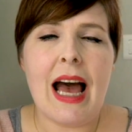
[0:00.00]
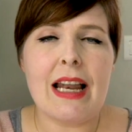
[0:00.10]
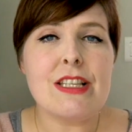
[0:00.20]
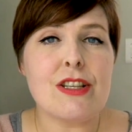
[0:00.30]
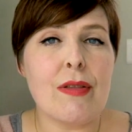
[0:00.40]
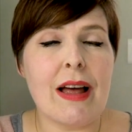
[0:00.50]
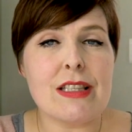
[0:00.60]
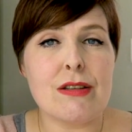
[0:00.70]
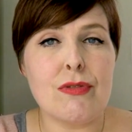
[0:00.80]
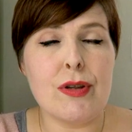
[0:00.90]
and so
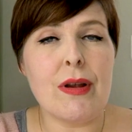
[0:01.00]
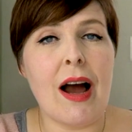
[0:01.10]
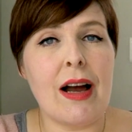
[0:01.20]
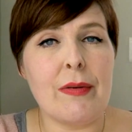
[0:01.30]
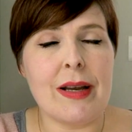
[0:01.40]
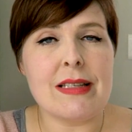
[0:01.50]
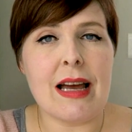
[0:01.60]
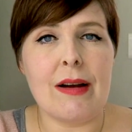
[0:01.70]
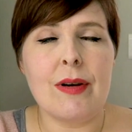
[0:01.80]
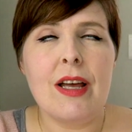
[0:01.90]
that's the route I went
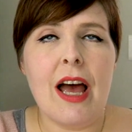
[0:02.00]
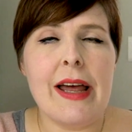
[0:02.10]
down.